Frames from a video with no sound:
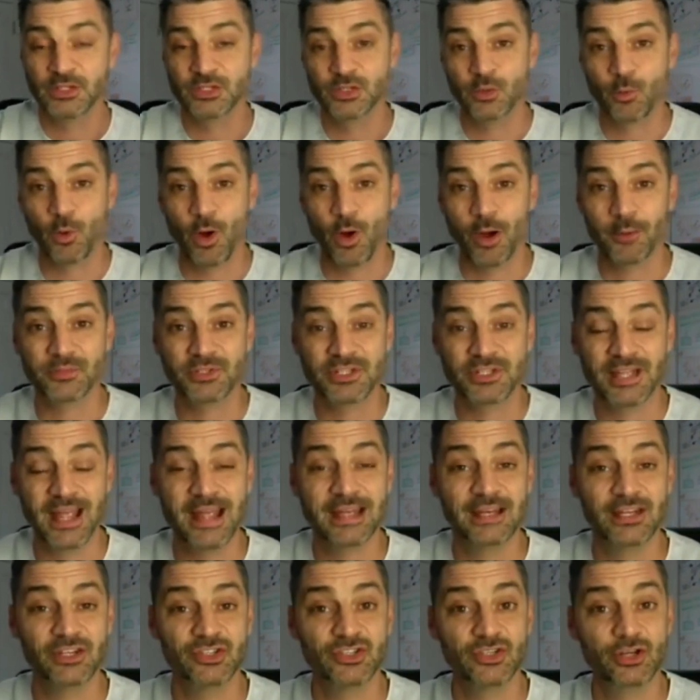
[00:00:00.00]
So what I'm
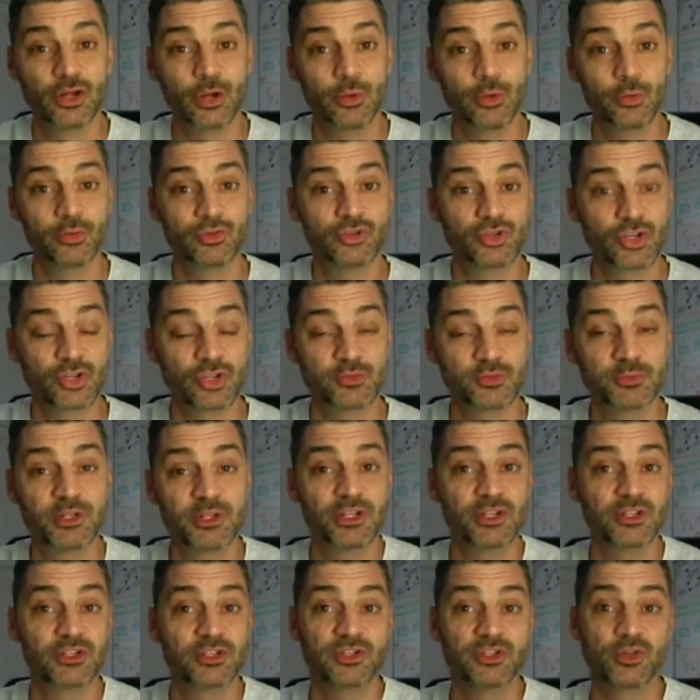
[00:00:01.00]
saying is, you know, just
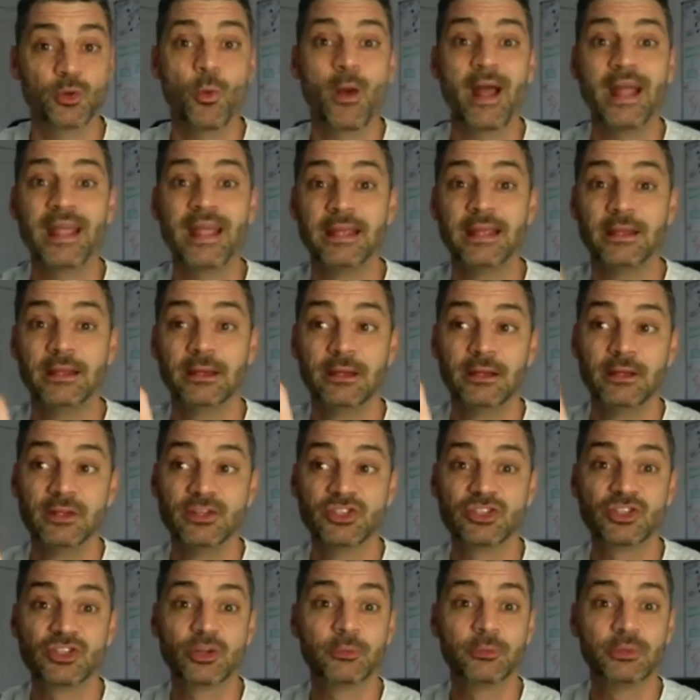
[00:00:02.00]
because the way
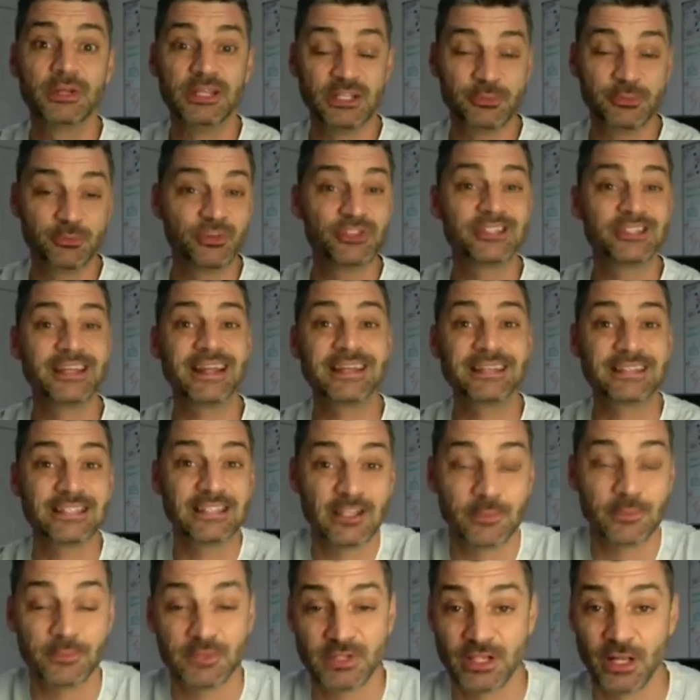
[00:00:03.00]
somebody's
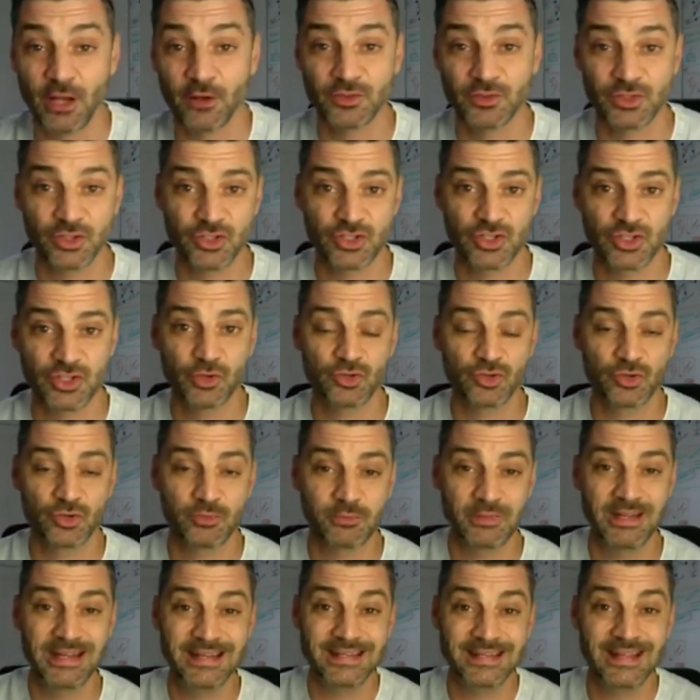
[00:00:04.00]
presenting themselves on
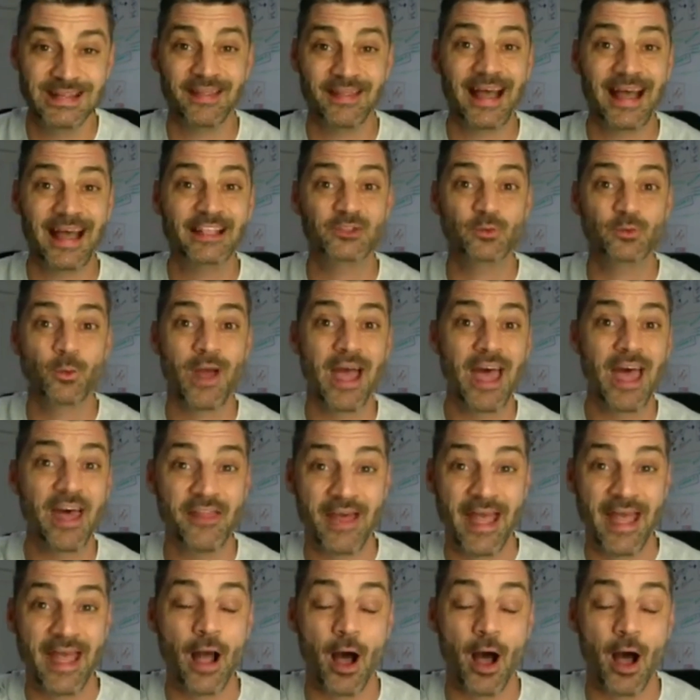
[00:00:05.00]
social media, that's
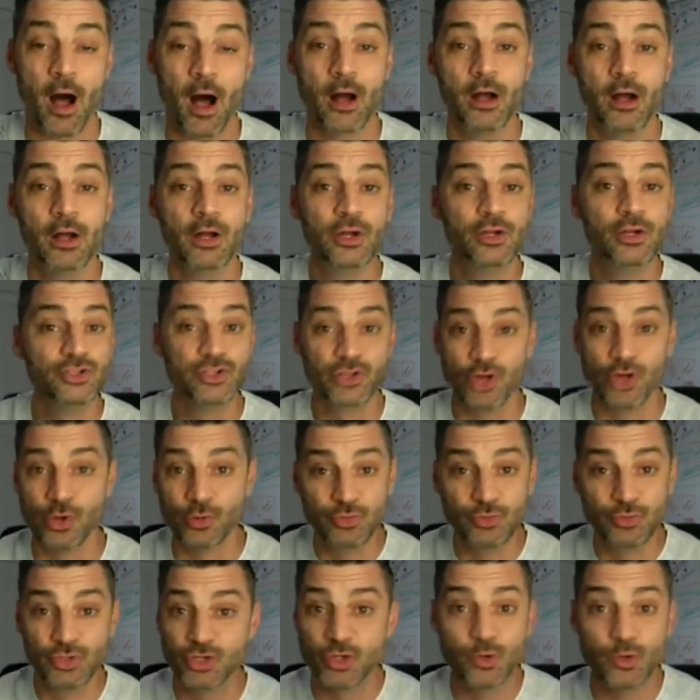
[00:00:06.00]
where they are.
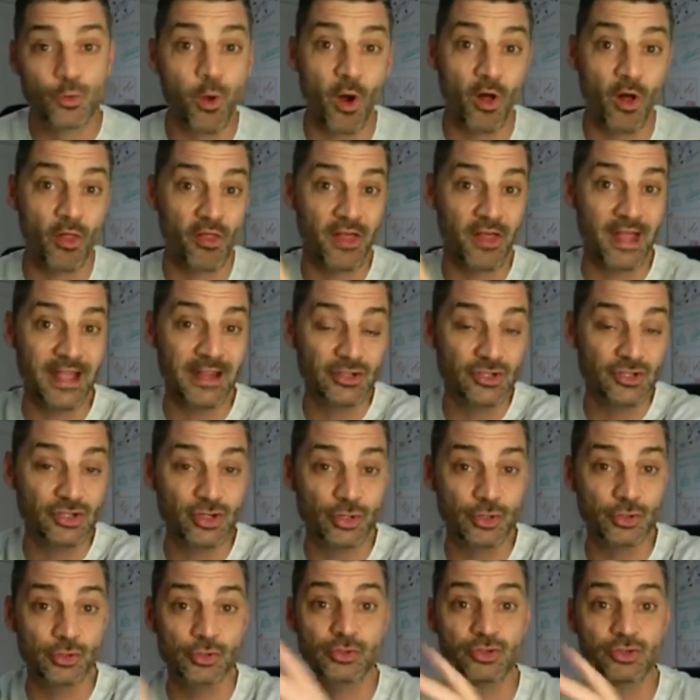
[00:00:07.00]
Don't do what they
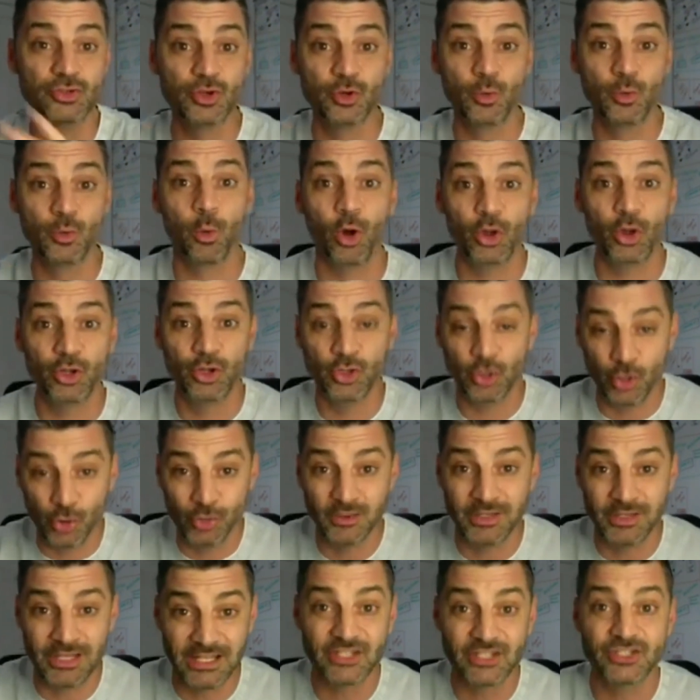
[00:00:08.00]
do what
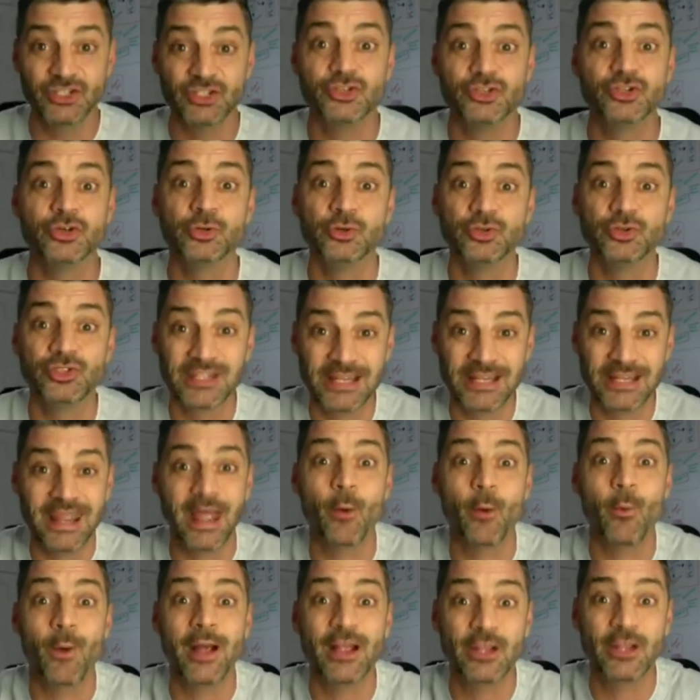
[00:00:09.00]
you need to do to
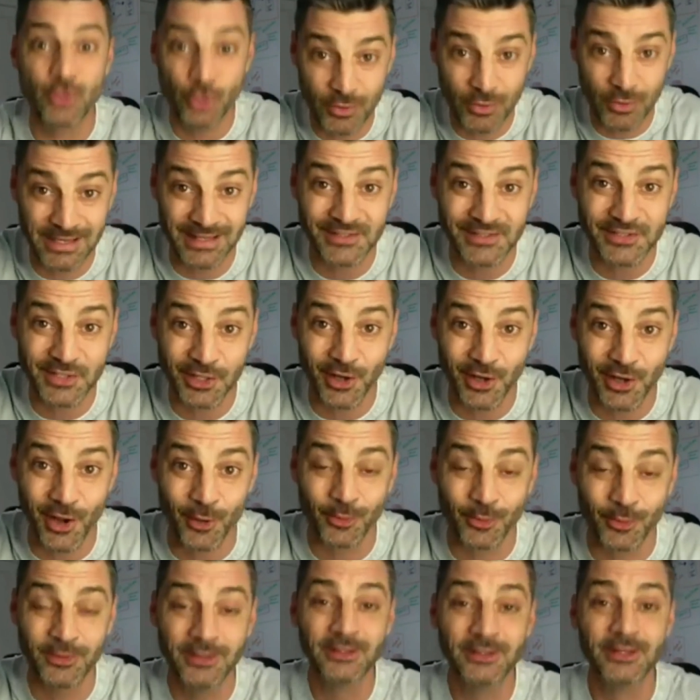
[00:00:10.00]
get where you need to
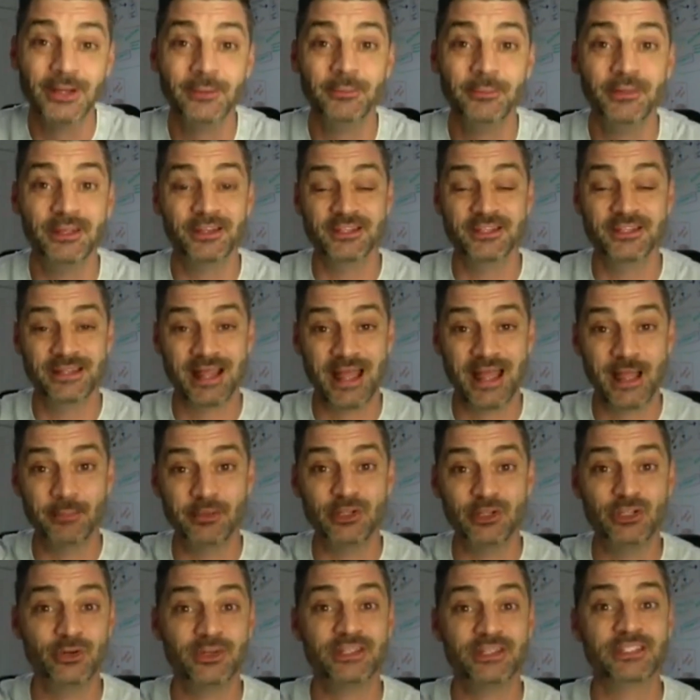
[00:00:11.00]
go, because
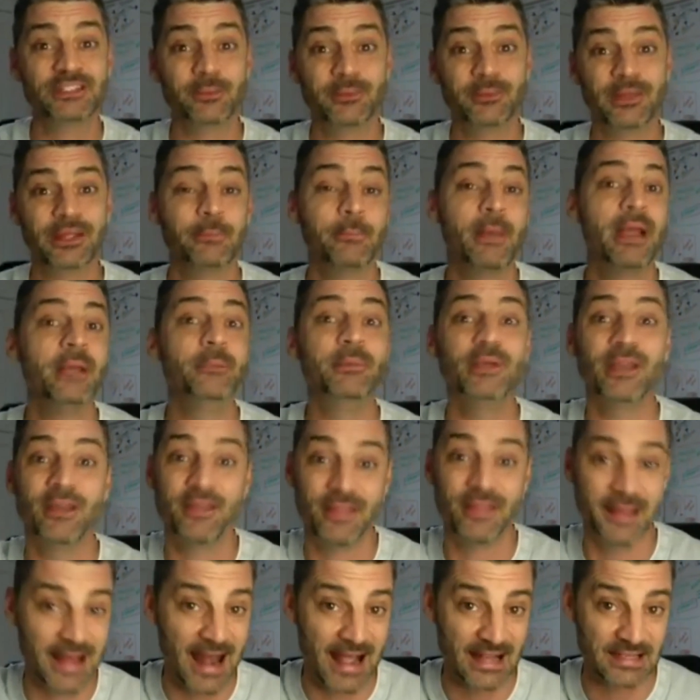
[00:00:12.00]
they'll be doing something
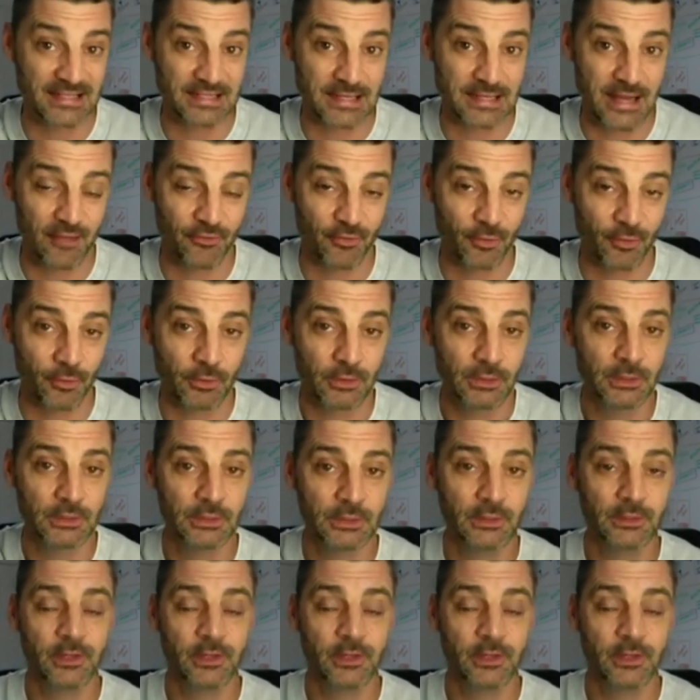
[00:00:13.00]
maybe at the next level.